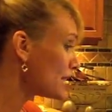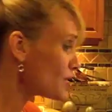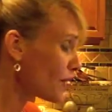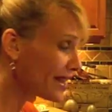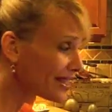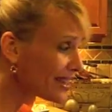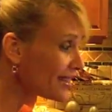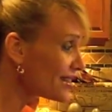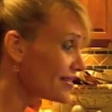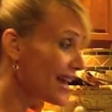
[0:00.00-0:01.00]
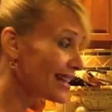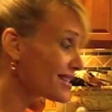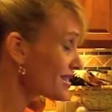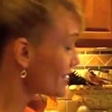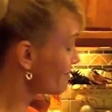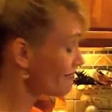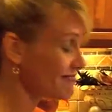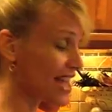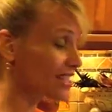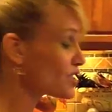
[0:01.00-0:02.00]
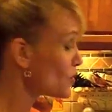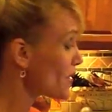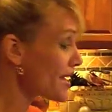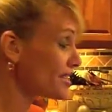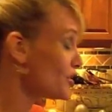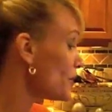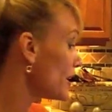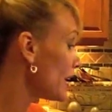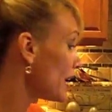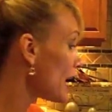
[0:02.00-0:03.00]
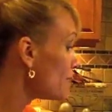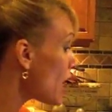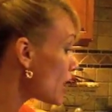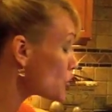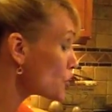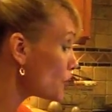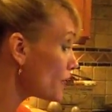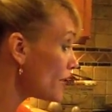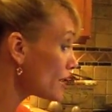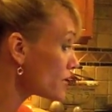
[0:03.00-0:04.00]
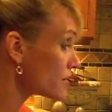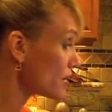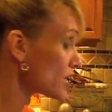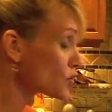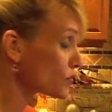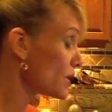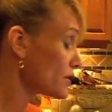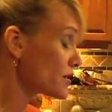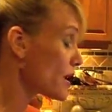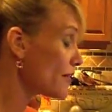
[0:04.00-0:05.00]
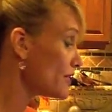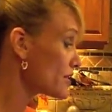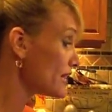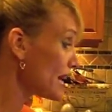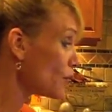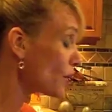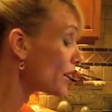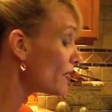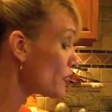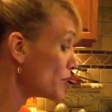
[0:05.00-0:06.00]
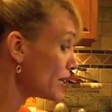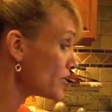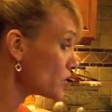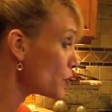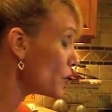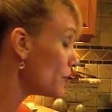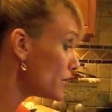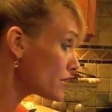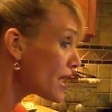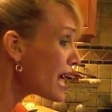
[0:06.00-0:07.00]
So I think that's the way I do it, and I'm not sure if it's obviously not working for me at this point because